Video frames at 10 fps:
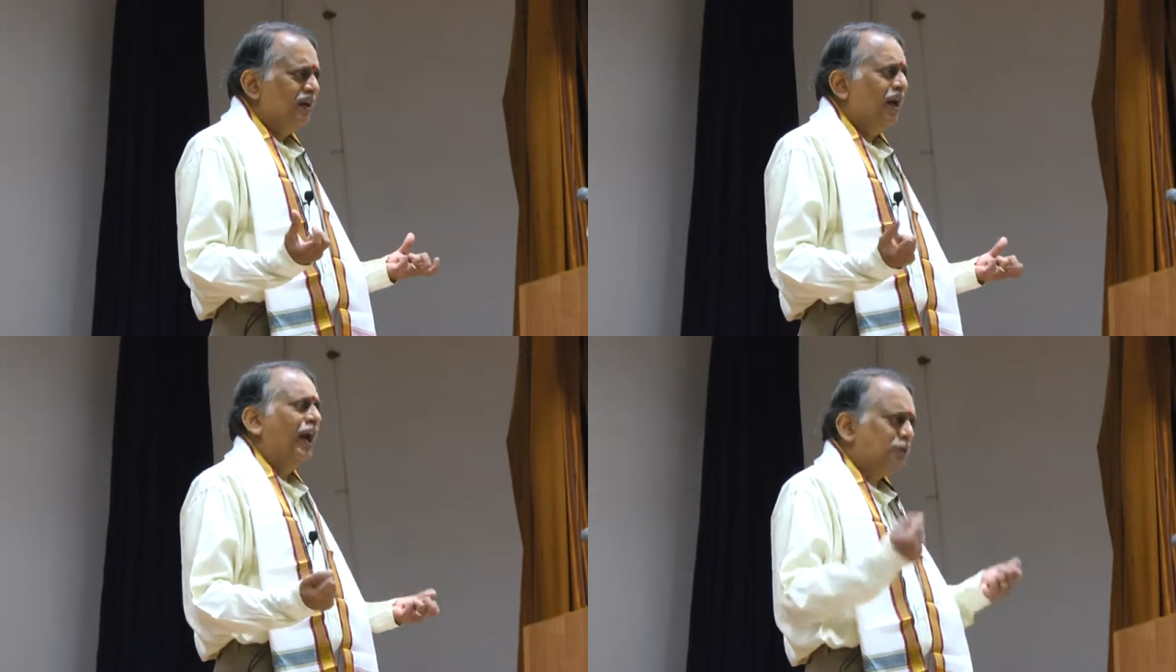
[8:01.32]

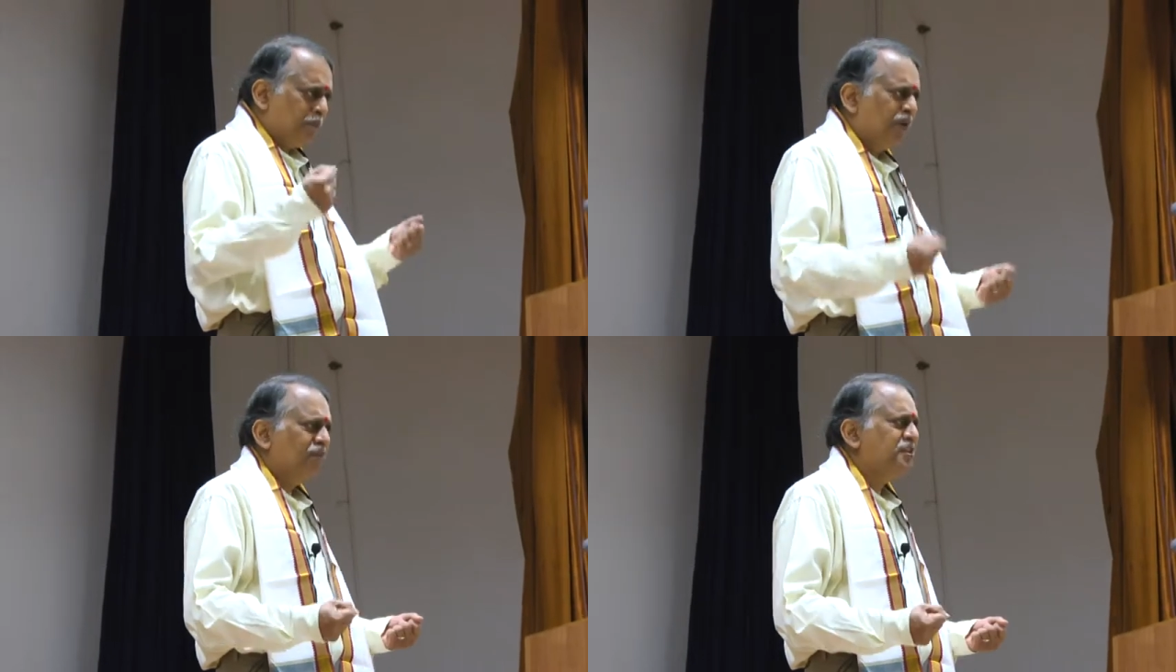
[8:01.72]
as
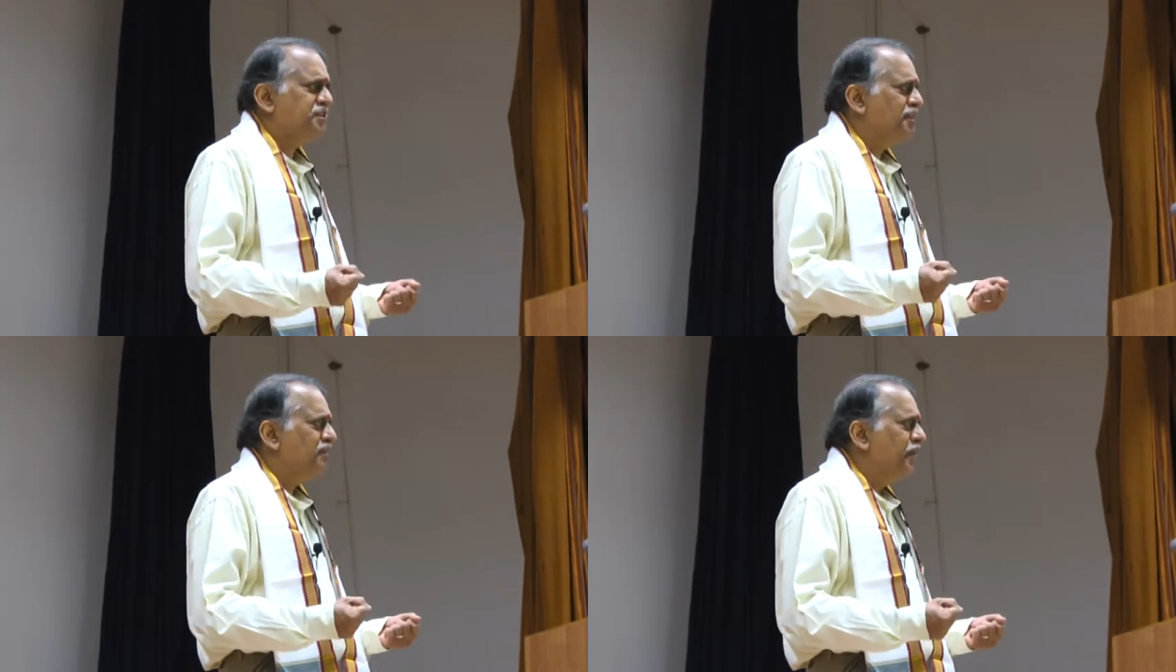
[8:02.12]
per
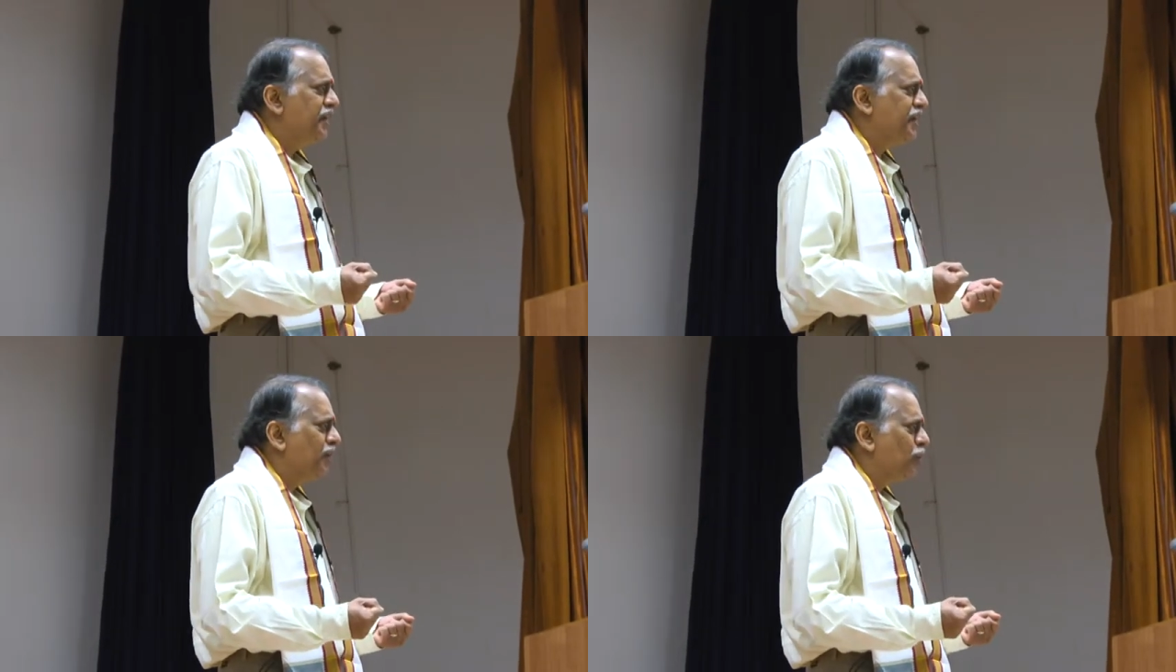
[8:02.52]
Western
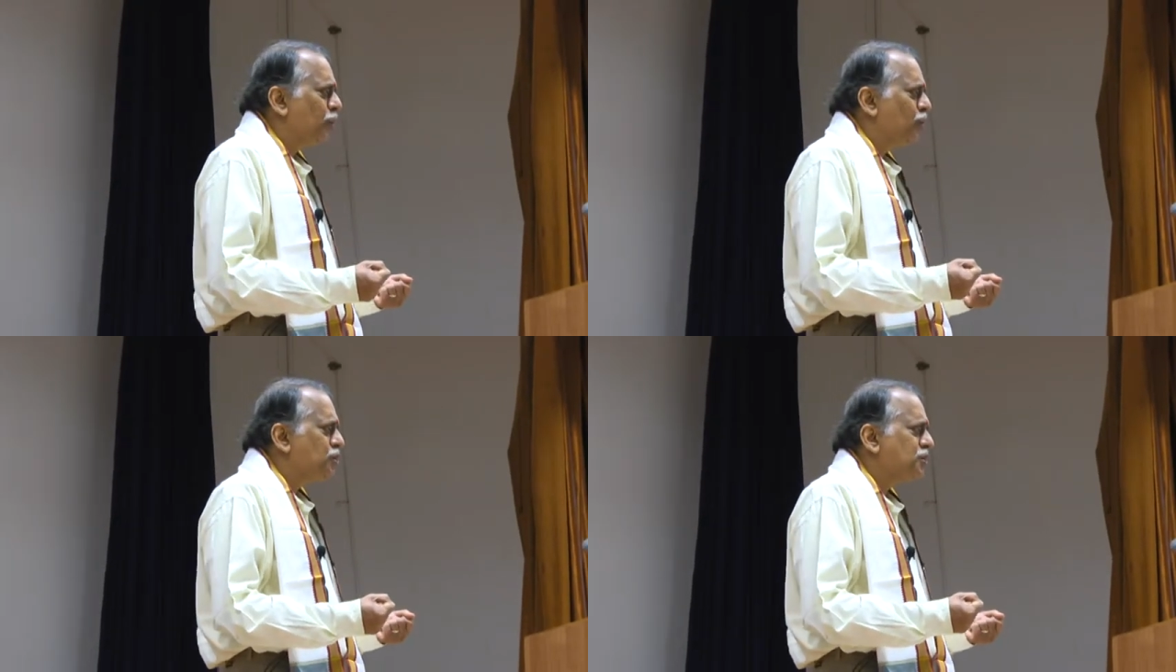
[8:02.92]
medical
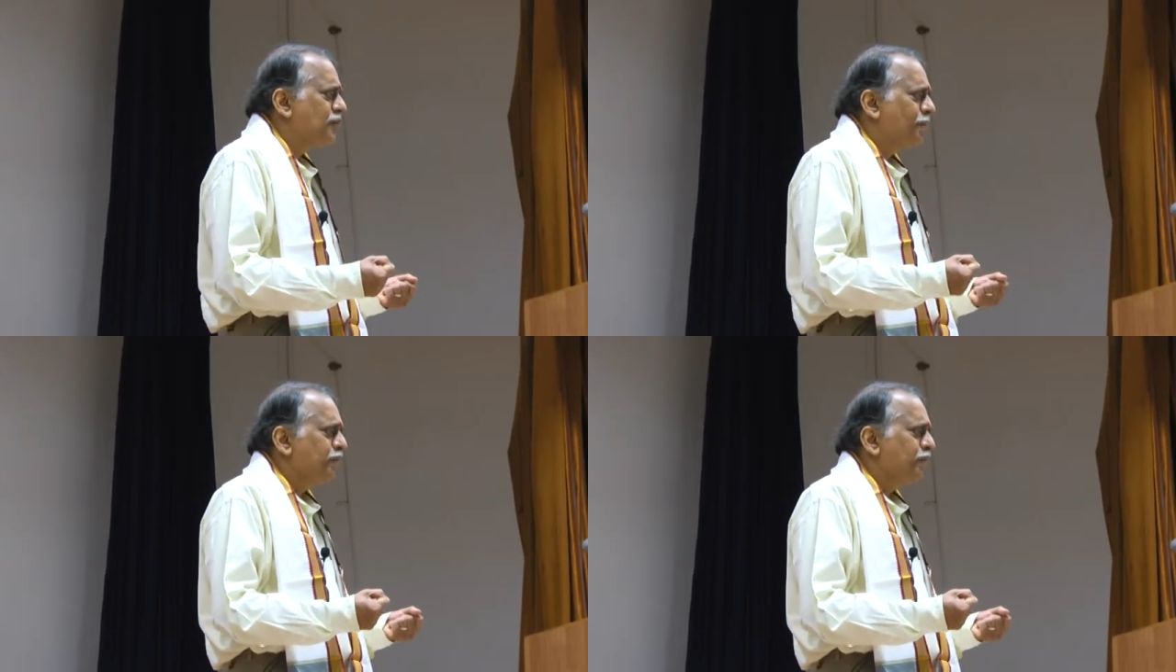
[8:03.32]
reports,